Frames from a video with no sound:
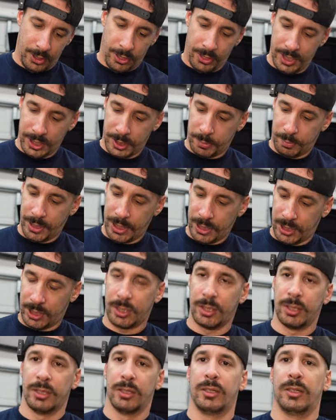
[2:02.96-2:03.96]
this
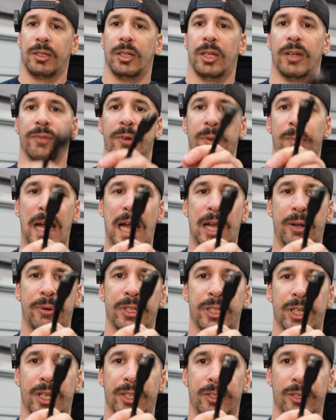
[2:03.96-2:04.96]
piece of your
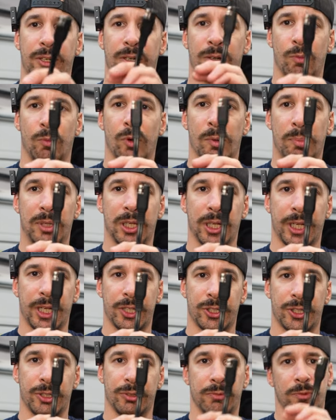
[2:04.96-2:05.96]
battery tender will plug
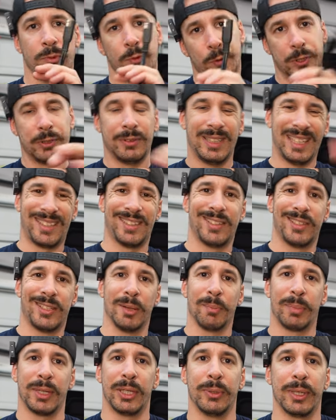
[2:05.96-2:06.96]
into. Let's
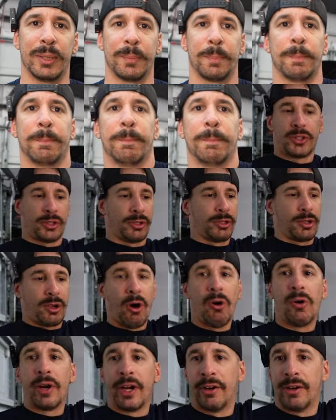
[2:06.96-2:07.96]
jump into it. So the
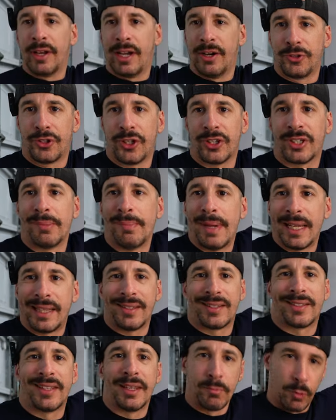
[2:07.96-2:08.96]
goal here now is just to make
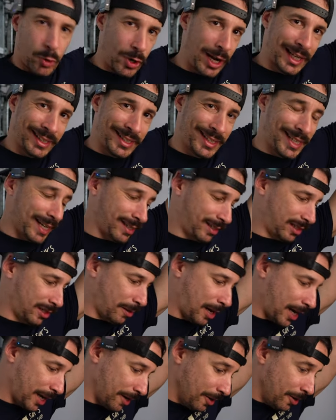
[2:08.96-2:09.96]
this thing more like a Tesla,
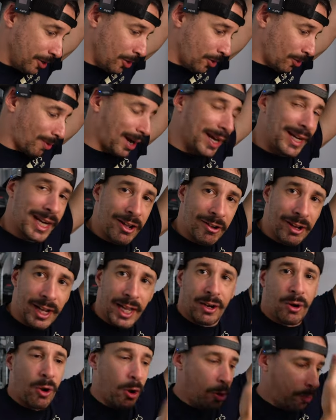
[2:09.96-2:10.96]
right? Right now I gotta